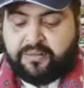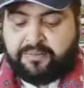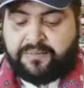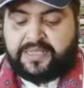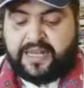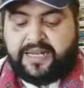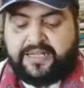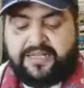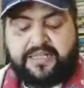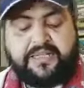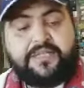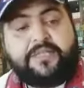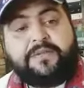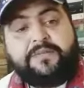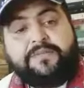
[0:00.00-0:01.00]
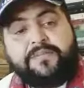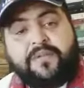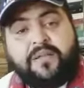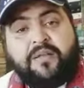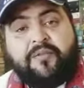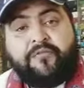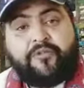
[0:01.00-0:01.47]
Beside this,
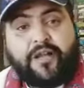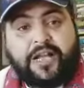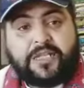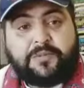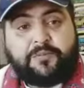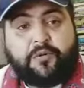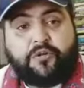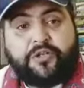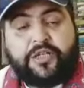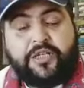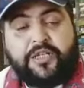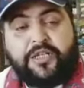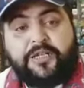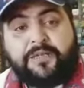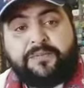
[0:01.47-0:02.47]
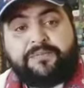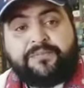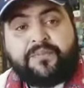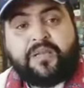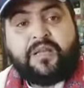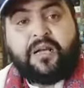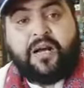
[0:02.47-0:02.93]
Frost poetry
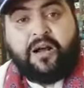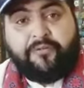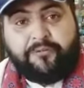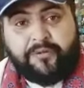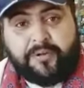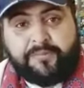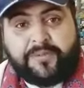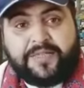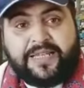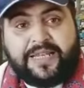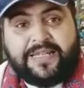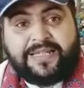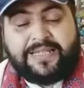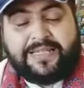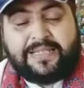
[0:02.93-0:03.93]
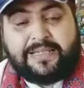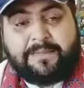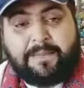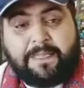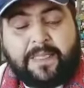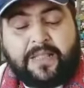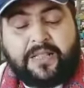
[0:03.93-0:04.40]
often presents
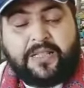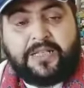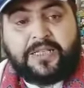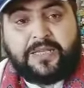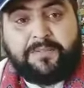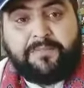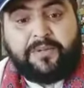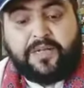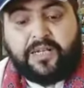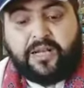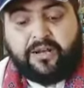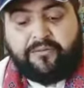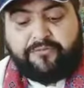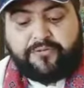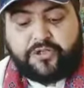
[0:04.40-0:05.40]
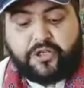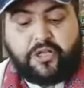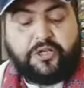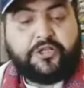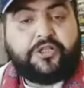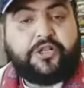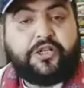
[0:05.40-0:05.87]
the symbol of
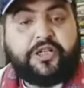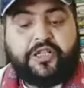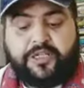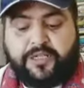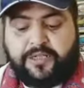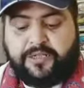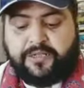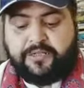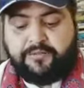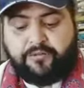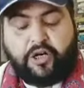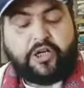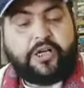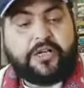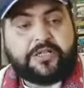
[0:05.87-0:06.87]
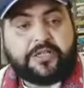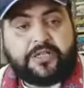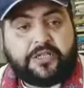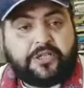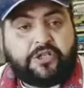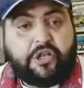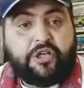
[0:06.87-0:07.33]
solitary walkers,
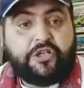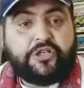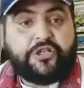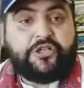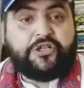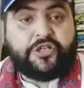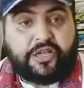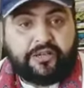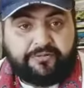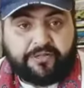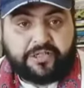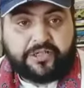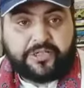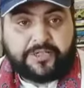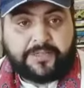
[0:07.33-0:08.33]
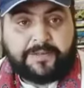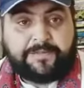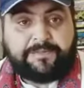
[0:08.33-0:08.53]
solitary travels.